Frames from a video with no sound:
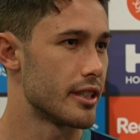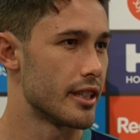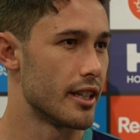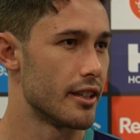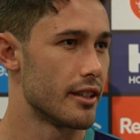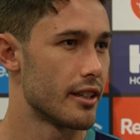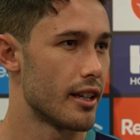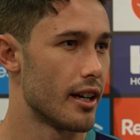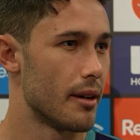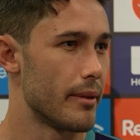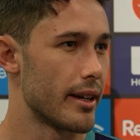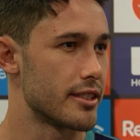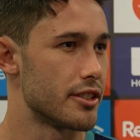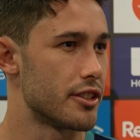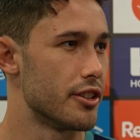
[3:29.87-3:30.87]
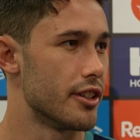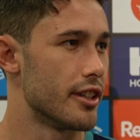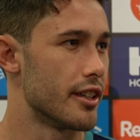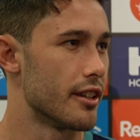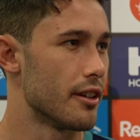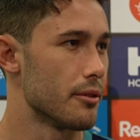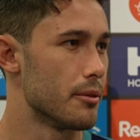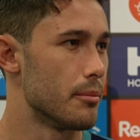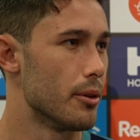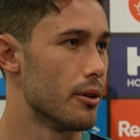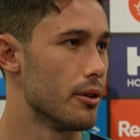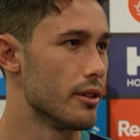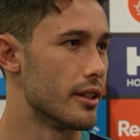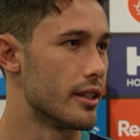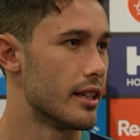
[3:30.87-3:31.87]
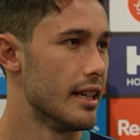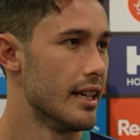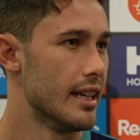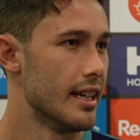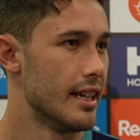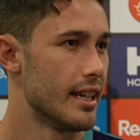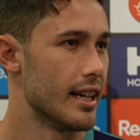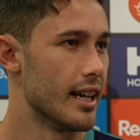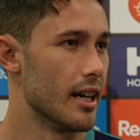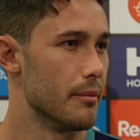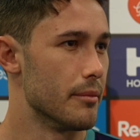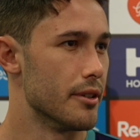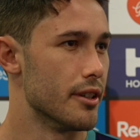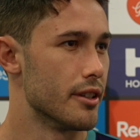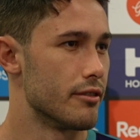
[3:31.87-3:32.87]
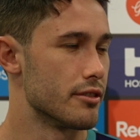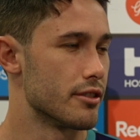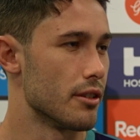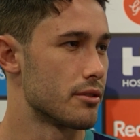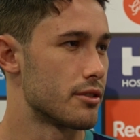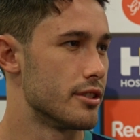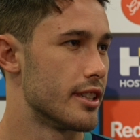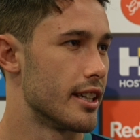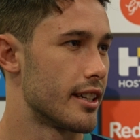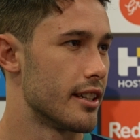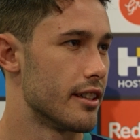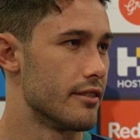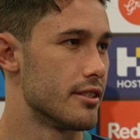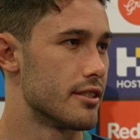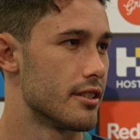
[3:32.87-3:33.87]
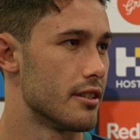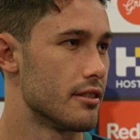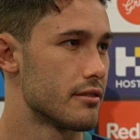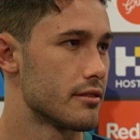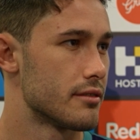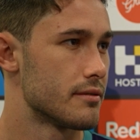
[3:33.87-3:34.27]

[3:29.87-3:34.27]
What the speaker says: you know, executing and hold the ball, and the result should take care of itself.